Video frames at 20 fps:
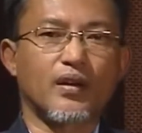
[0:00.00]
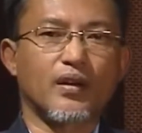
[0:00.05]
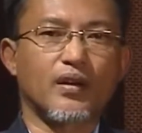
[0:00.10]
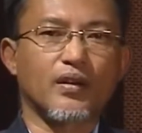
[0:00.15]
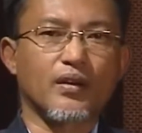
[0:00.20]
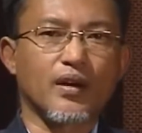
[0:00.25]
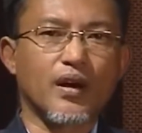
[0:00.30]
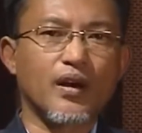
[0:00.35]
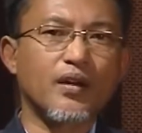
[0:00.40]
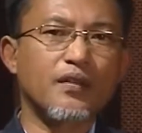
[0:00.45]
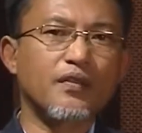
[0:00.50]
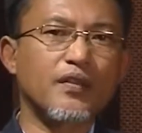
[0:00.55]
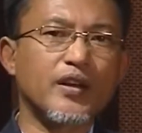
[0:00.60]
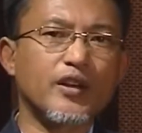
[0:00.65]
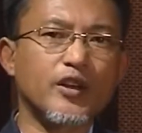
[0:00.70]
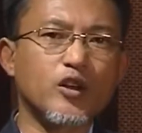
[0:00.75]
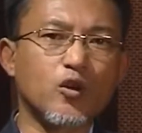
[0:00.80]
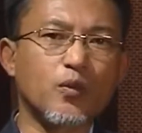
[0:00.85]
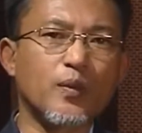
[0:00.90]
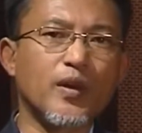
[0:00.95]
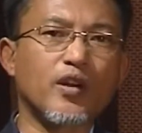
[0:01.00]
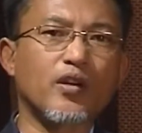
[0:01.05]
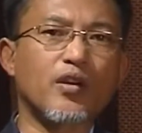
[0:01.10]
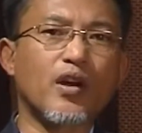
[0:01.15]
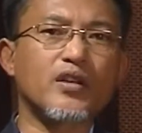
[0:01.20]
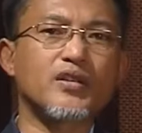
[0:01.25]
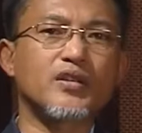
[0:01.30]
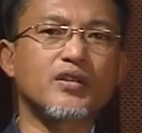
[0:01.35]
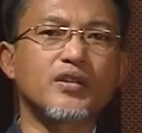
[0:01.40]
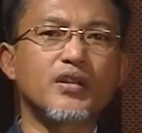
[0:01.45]
relevant human
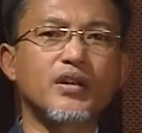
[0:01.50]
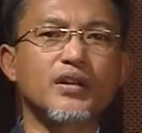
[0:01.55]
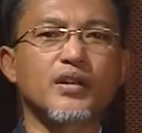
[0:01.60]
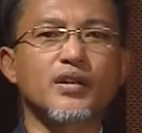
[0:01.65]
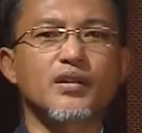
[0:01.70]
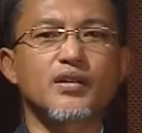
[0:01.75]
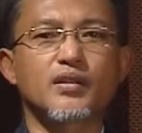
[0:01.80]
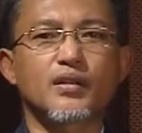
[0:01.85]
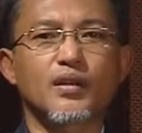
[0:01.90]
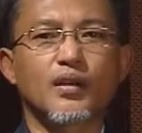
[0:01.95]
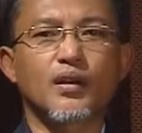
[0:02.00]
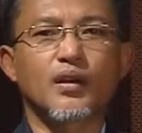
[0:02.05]
rights treaties,